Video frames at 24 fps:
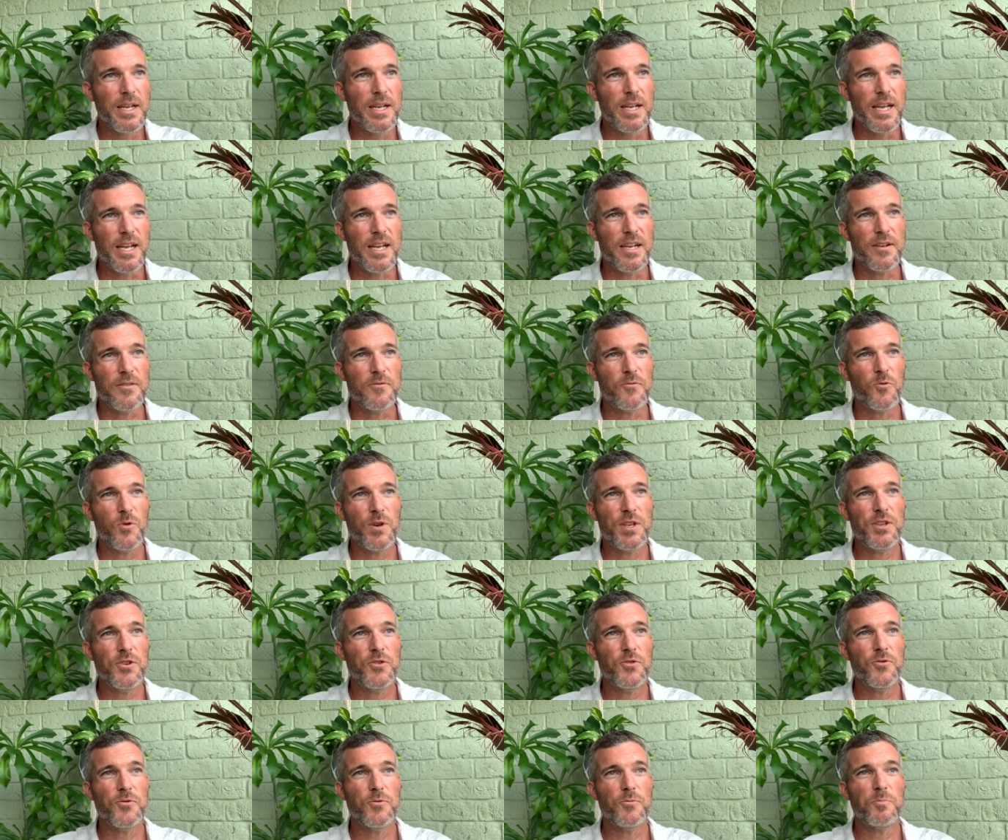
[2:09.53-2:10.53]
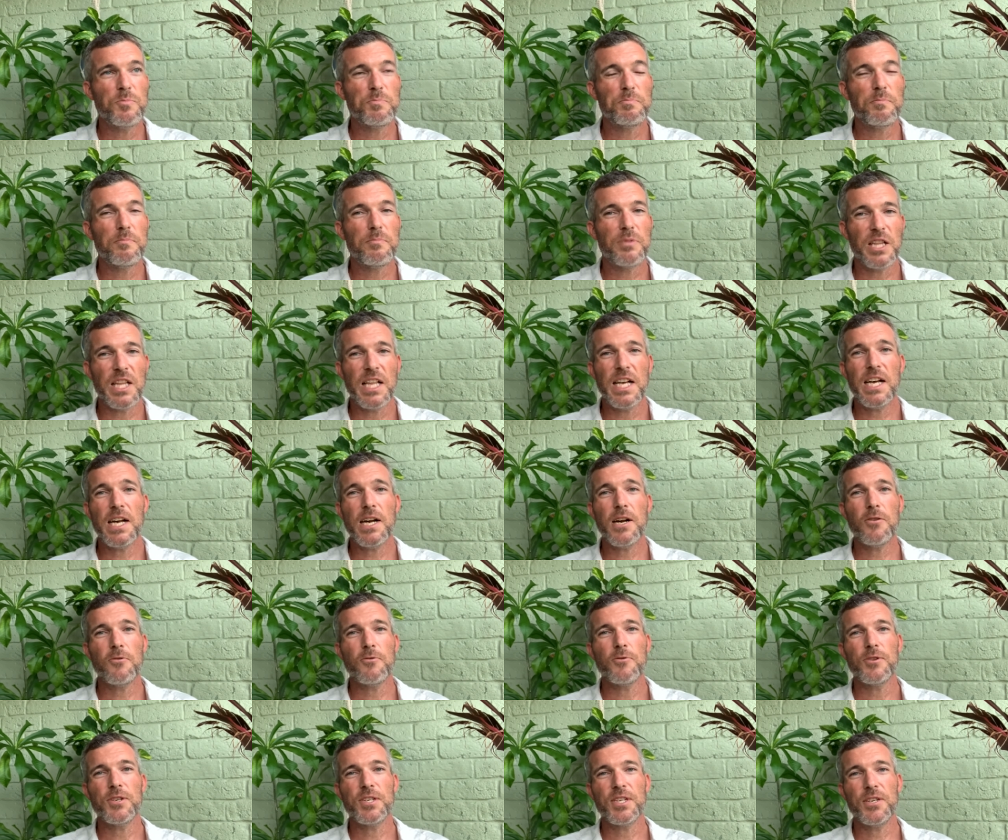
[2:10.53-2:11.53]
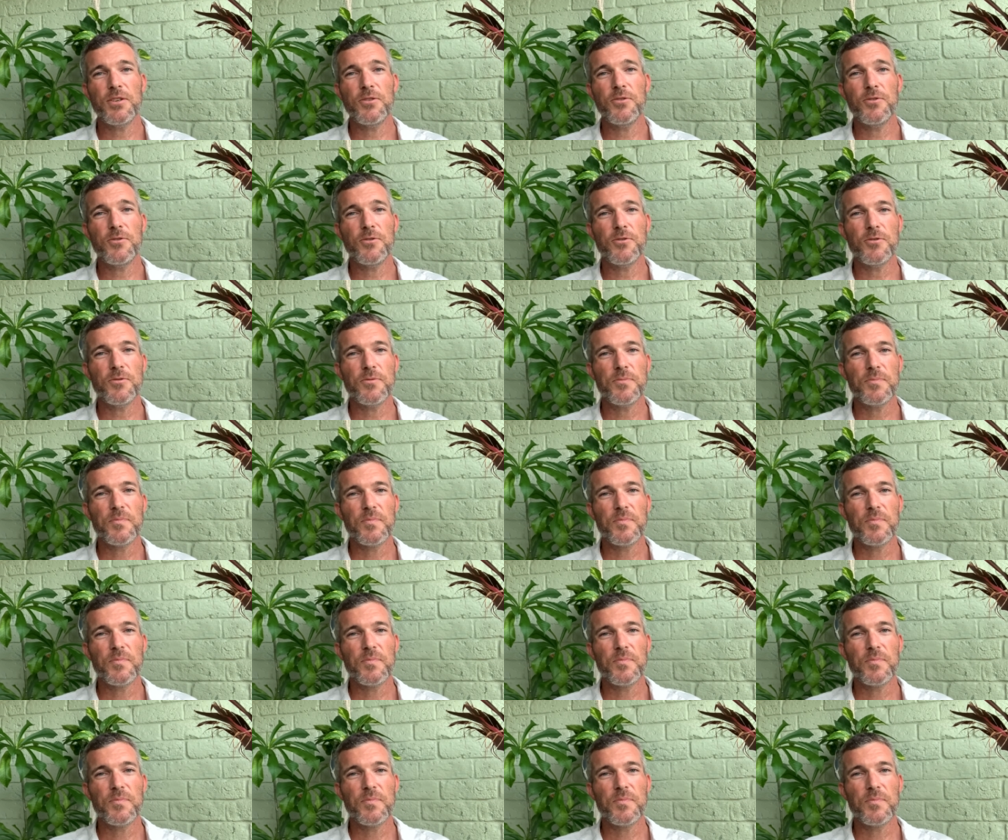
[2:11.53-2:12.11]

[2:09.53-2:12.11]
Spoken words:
And when you plow or till,